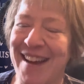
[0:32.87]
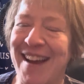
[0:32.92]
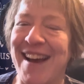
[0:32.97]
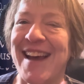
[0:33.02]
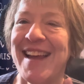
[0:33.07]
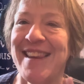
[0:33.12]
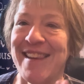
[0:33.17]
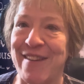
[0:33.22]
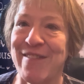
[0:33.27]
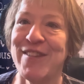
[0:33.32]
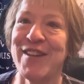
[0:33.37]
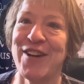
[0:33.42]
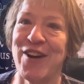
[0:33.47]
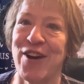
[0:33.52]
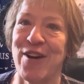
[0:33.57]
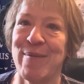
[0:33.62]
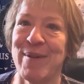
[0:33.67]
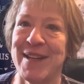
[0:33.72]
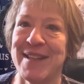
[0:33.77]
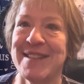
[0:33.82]
I love the
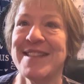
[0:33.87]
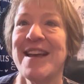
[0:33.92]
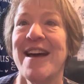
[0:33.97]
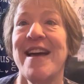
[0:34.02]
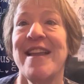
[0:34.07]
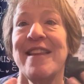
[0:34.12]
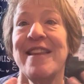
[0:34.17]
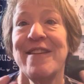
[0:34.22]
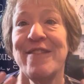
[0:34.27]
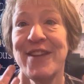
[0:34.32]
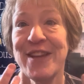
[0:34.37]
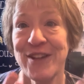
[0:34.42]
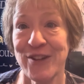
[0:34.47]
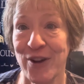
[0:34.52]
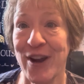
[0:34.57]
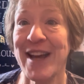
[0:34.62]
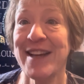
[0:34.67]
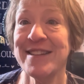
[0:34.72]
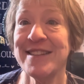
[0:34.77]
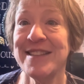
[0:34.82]
comments. I love
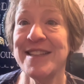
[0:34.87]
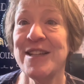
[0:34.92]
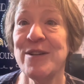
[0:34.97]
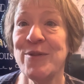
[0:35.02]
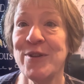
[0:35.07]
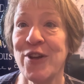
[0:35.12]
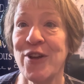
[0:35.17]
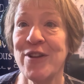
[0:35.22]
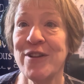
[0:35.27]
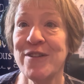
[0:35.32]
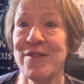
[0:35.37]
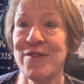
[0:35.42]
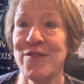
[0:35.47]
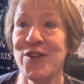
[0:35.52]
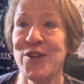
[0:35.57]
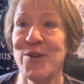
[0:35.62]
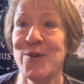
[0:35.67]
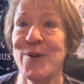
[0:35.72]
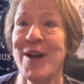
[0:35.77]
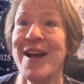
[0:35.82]
interacting with all of
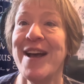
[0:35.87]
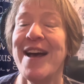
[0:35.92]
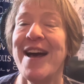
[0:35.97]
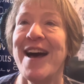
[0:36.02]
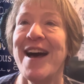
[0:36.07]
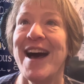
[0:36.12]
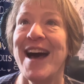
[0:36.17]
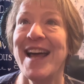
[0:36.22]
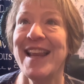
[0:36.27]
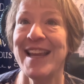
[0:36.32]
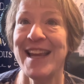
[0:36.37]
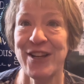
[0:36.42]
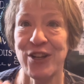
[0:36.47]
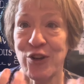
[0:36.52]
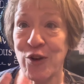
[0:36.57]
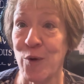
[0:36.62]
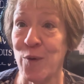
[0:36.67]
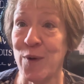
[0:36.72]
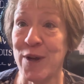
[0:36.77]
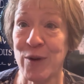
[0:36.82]
you. I like
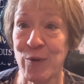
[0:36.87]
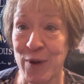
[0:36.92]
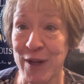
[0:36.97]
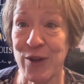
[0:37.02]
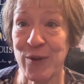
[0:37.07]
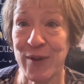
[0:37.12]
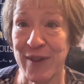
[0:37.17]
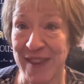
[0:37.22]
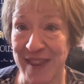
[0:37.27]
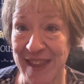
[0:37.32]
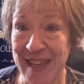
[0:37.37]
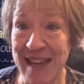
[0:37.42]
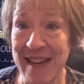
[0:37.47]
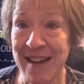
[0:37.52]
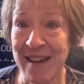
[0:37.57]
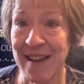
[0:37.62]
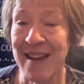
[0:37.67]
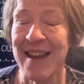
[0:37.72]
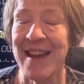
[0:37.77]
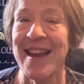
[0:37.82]
knowing what you
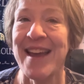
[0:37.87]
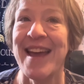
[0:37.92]
think.